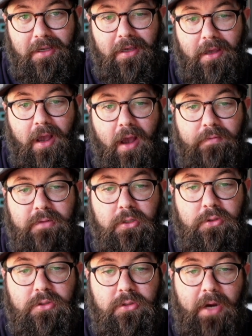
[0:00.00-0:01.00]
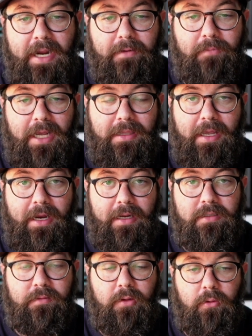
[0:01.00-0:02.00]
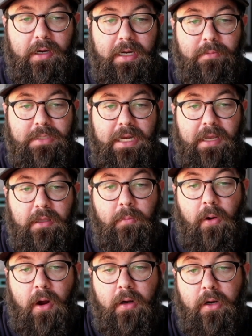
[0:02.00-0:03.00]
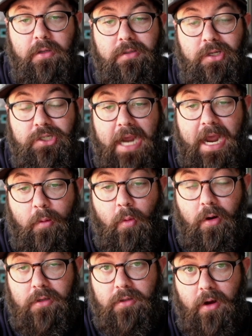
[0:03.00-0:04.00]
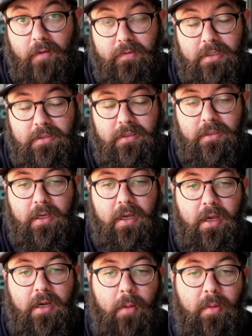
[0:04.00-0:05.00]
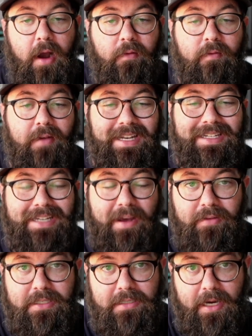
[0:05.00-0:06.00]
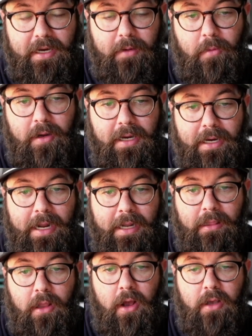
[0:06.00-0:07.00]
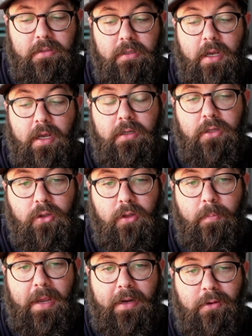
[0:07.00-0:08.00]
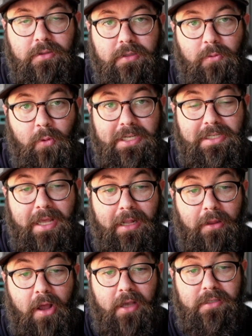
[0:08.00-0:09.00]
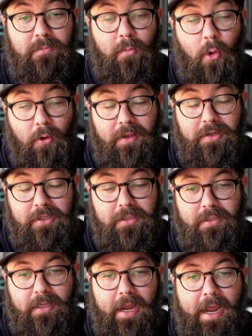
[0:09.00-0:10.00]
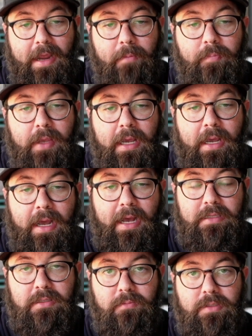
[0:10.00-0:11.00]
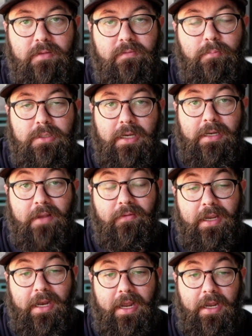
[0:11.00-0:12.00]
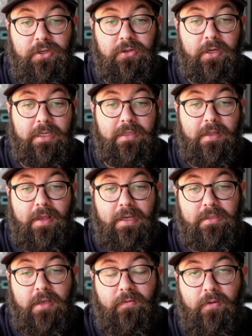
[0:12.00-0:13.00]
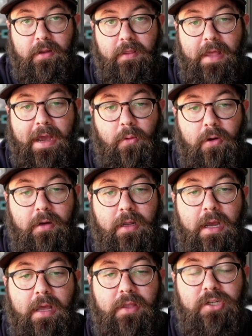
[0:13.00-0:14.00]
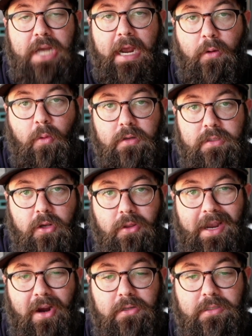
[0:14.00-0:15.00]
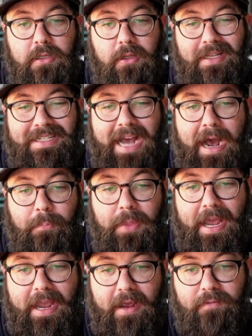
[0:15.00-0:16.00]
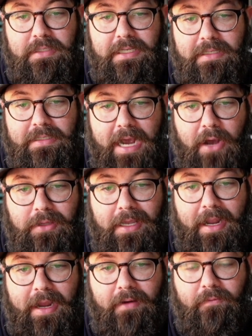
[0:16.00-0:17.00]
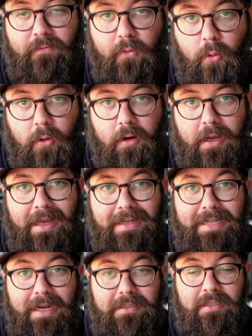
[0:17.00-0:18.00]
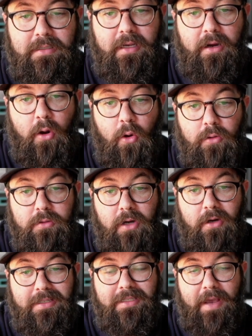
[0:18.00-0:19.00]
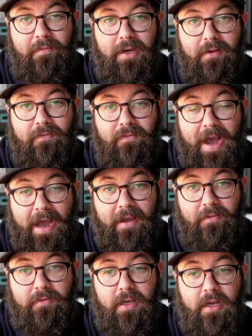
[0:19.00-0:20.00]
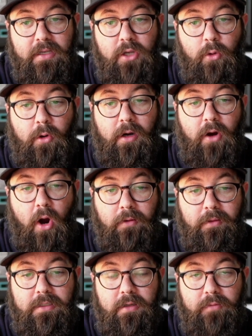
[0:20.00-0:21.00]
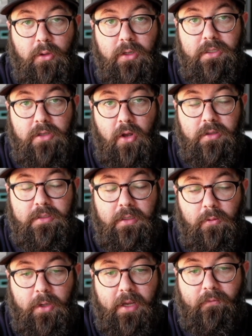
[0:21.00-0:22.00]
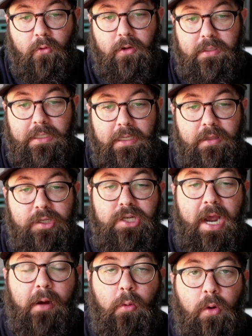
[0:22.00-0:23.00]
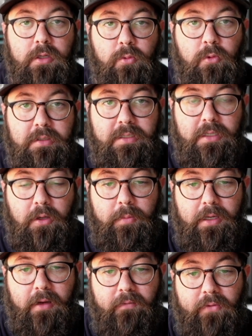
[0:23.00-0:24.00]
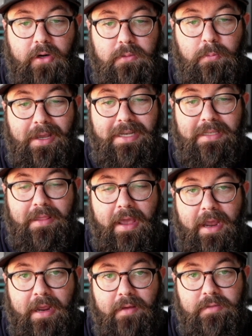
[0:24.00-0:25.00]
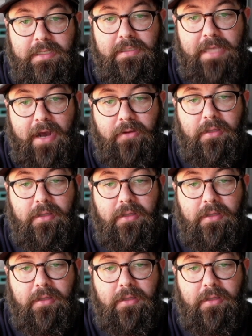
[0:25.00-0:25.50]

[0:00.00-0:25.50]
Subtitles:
of two straight at the hands of the Rams and the Broncos. The Jaguars are obviously coming off of a devastating Monday night loss to the Bengals, in which they lost more than just the game, had some significant injuries that they suffered in that one. The Jaguars, though, they are still atop the AFC South at 8-4. Texans and Colts are 7-5. So regardless of the results in Week 14, the Jaguars will still be in first place in the AFC South